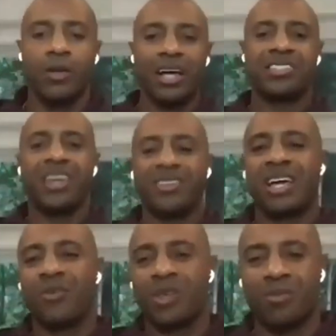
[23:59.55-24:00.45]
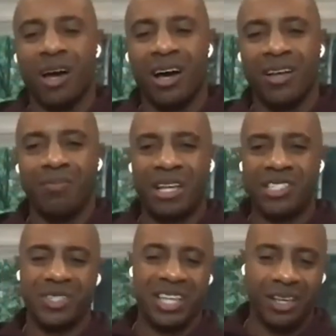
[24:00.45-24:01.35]
You guys see every time when LeBron
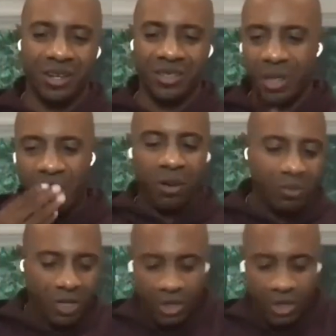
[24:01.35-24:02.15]
makes a mistake, he goes, mm.